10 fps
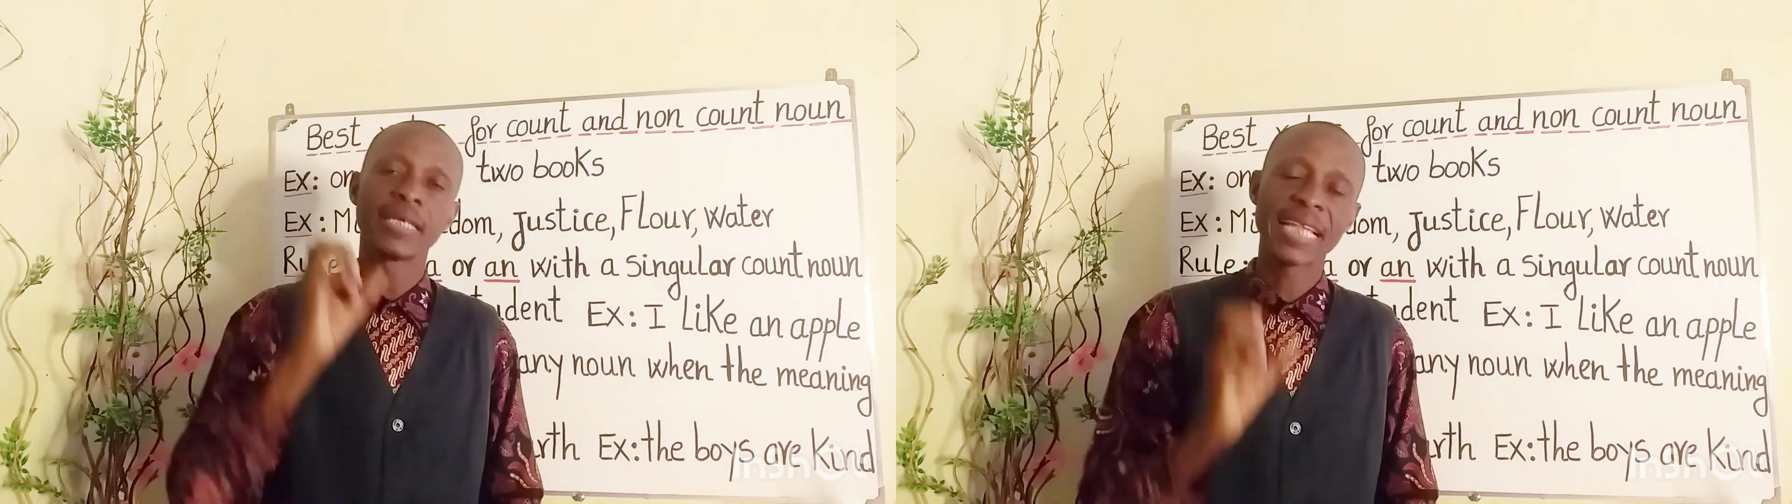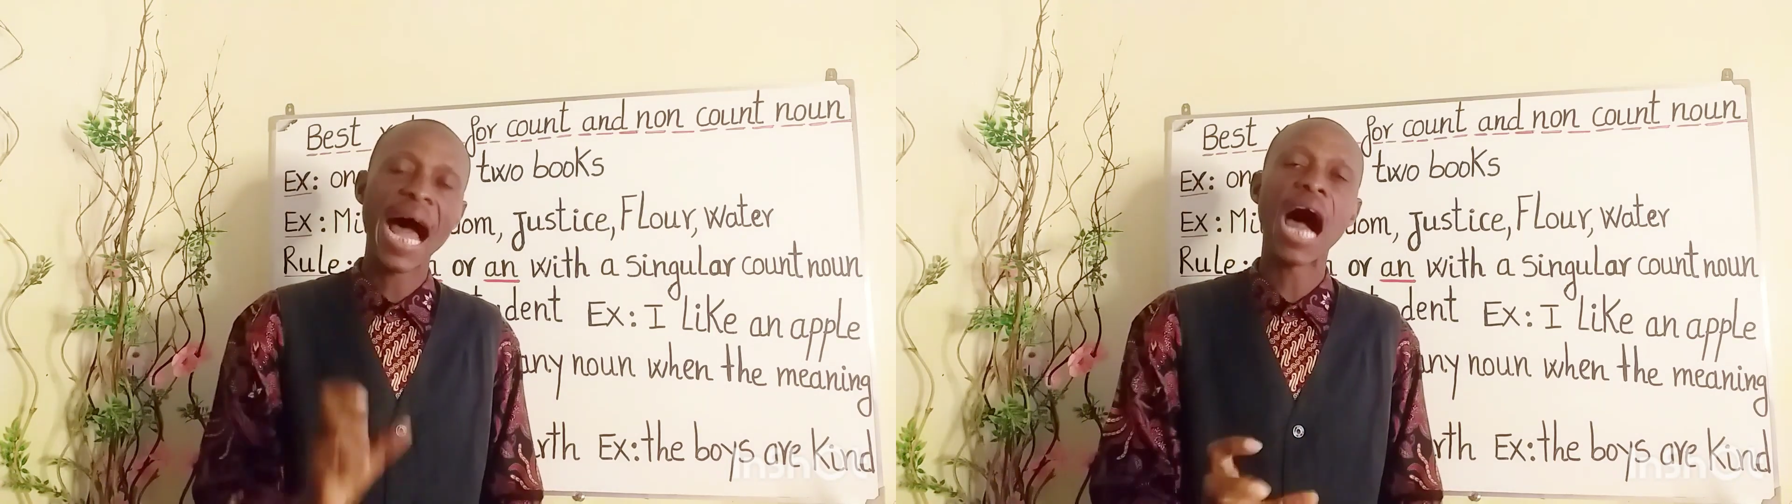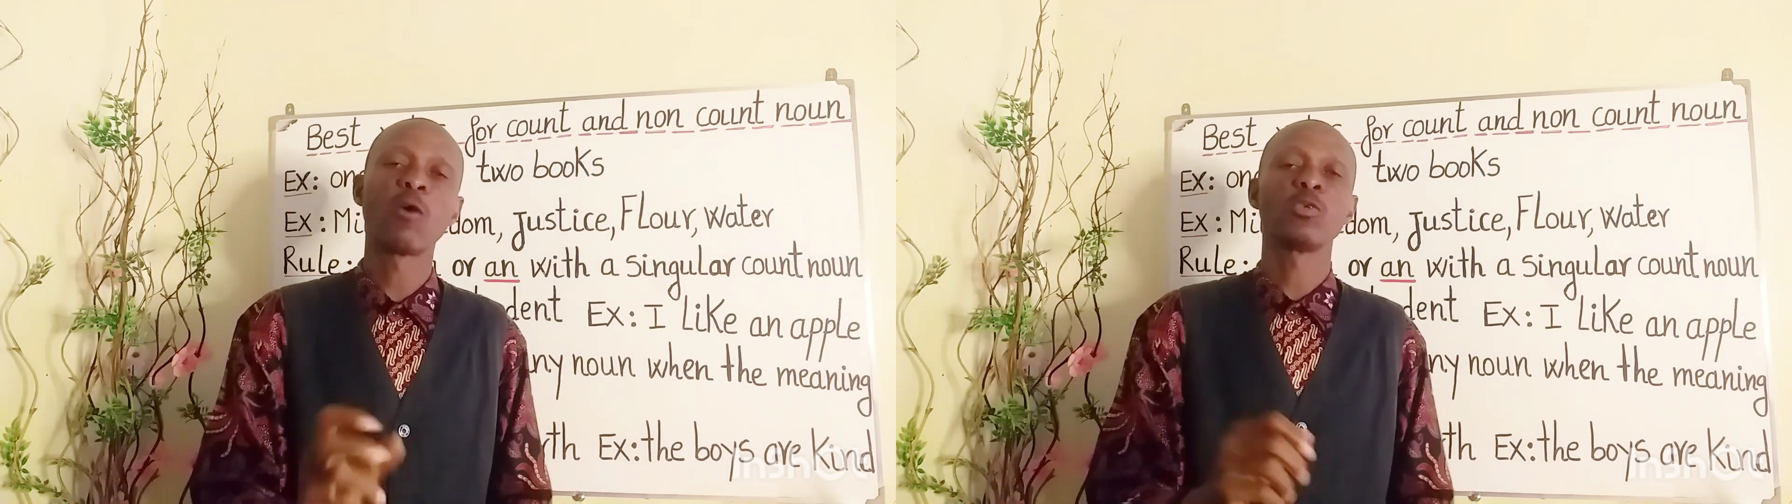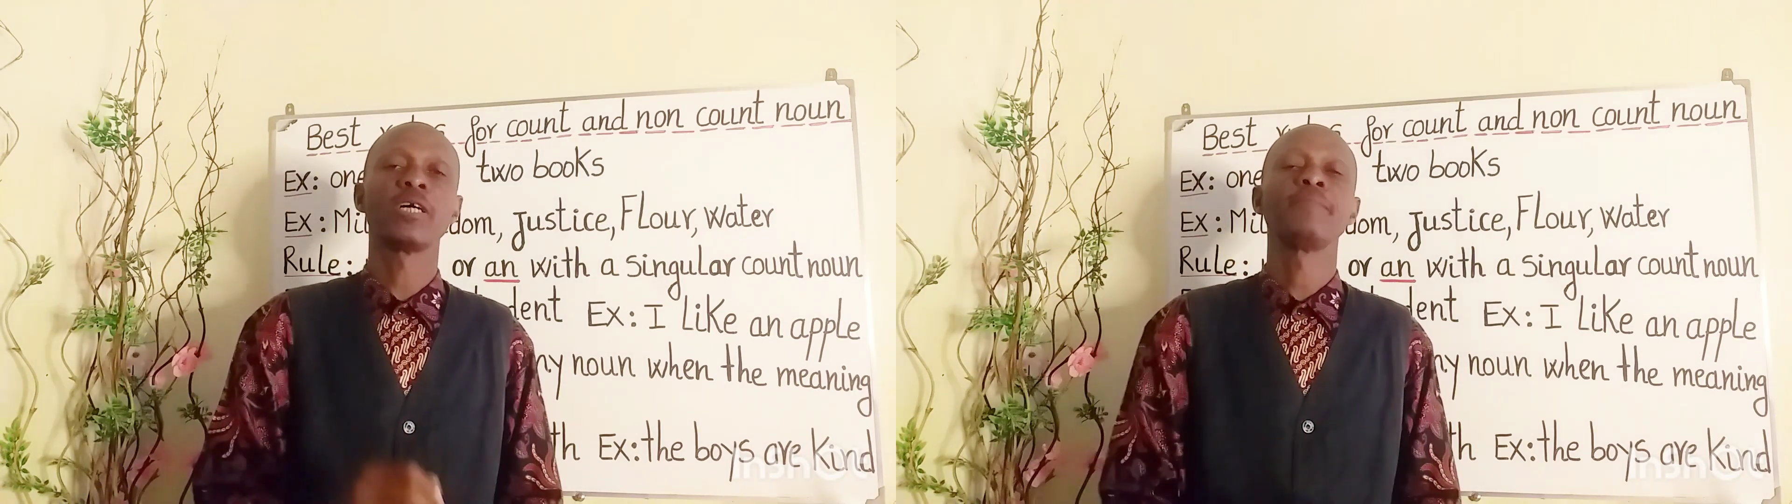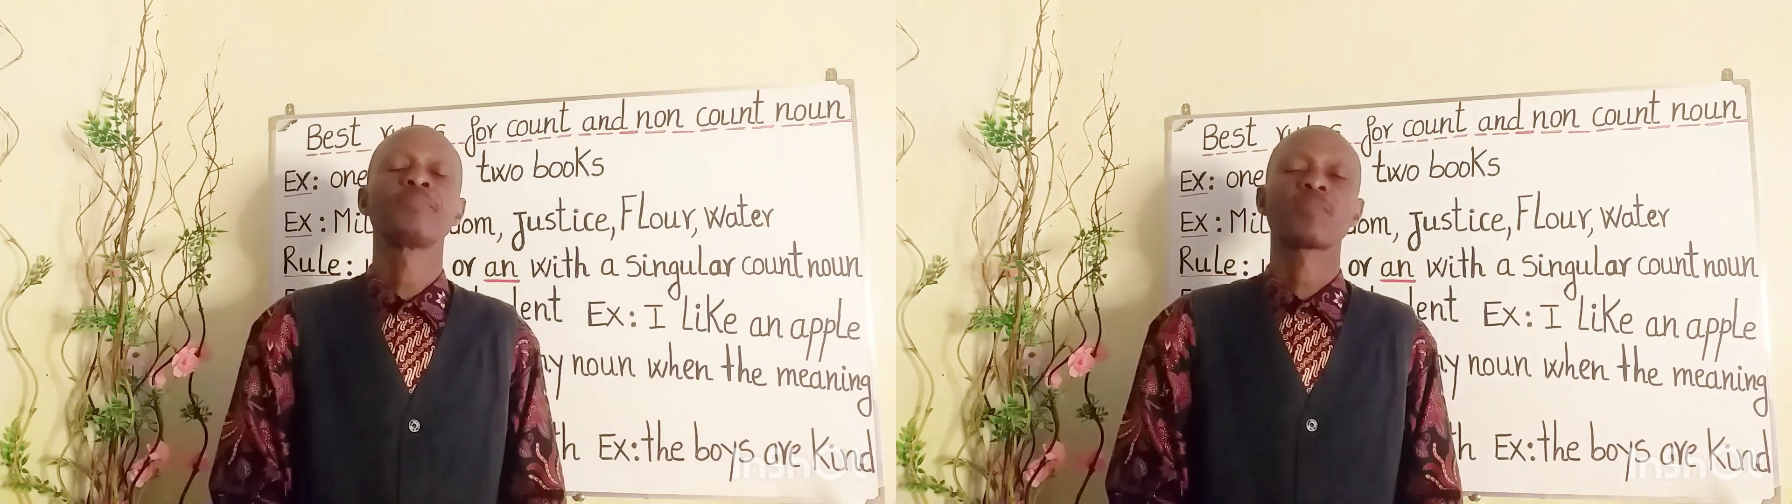noun?